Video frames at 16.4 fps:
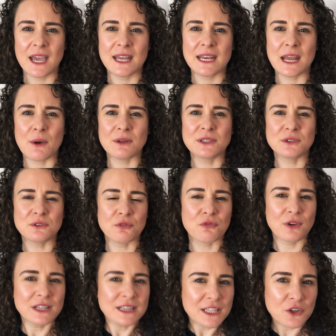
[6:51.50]
Now a little
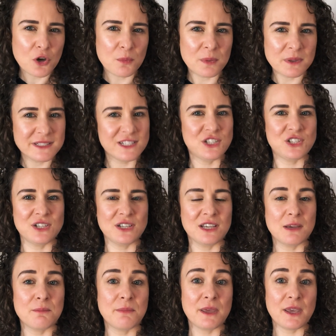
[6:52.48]
friendly competition
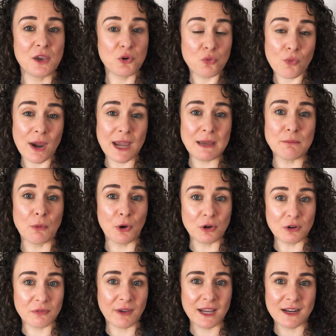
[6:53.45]
can be a great
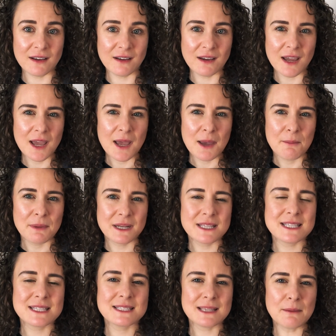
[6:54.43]
motivator, but
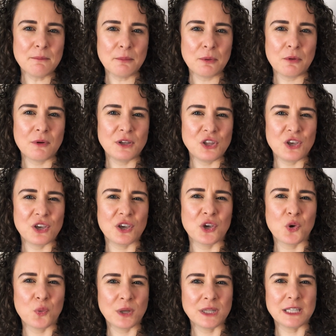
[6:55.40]
at some point you can
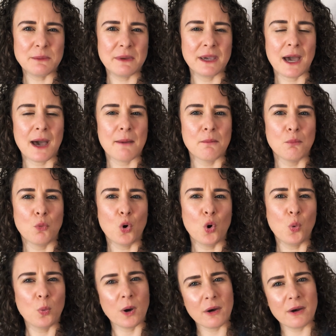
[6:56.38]
quickly become
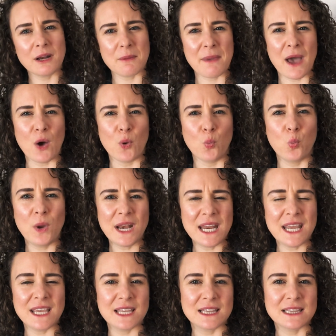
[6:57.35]
more worried about
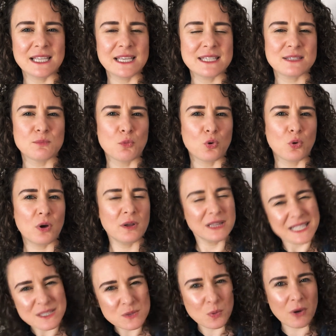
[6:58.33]
winning and less
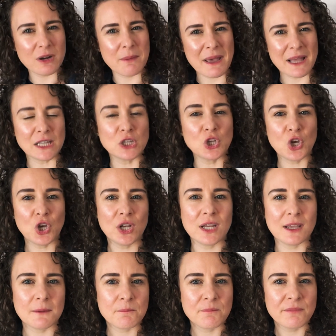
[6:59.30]
worried about
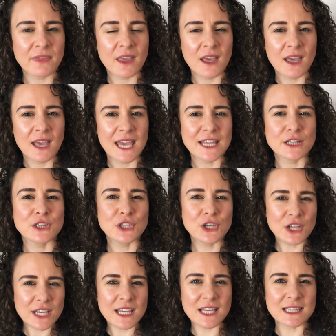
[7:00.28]
learning. And learning